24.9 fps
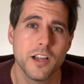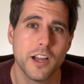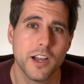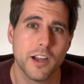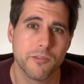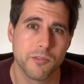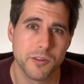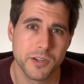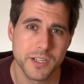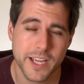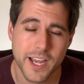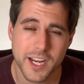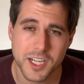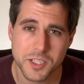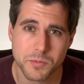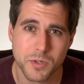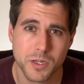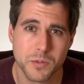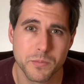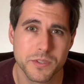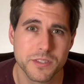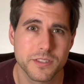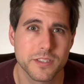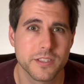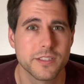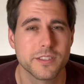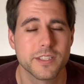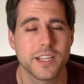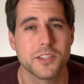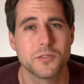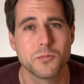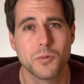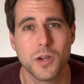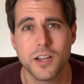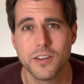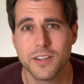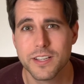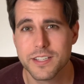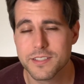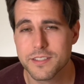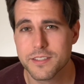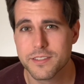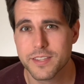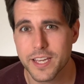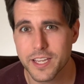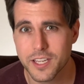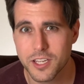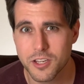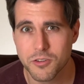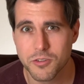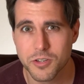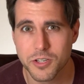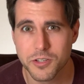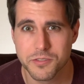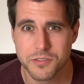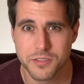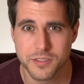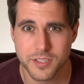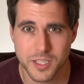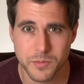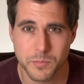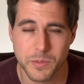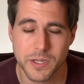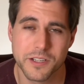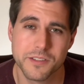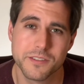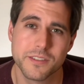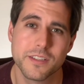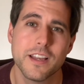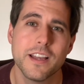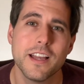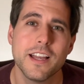for tax purposes, as well as thank you notes and emails.